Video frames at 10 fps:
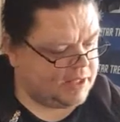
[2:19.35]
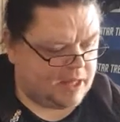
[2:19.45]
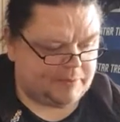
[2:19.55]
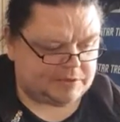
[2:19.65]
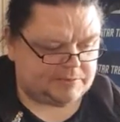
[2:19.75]

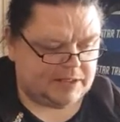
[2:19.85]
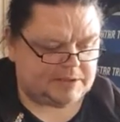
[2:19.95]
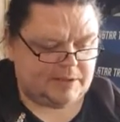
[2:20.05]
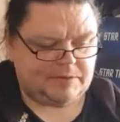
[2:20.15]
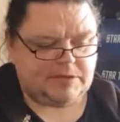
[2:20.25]
And we got some
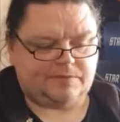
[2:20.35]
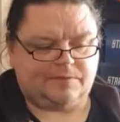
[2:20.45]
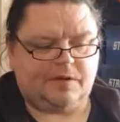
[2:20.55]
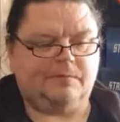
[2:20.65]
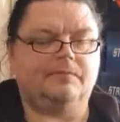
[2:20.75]
nice images
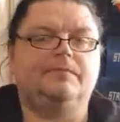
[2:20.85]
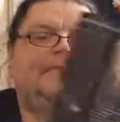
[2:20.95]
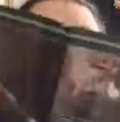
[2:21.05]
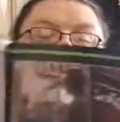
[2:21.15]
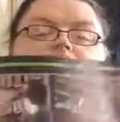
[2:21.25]
from
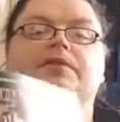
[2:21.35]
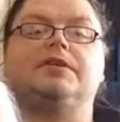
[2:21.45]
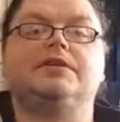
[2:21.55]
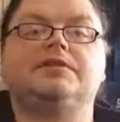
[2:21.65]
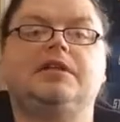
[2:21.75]
the episode
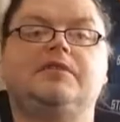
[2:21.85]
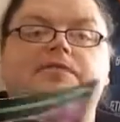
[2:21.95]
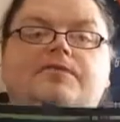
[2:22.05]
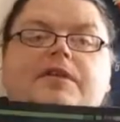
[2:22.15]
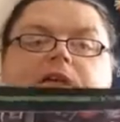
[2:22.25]
itself.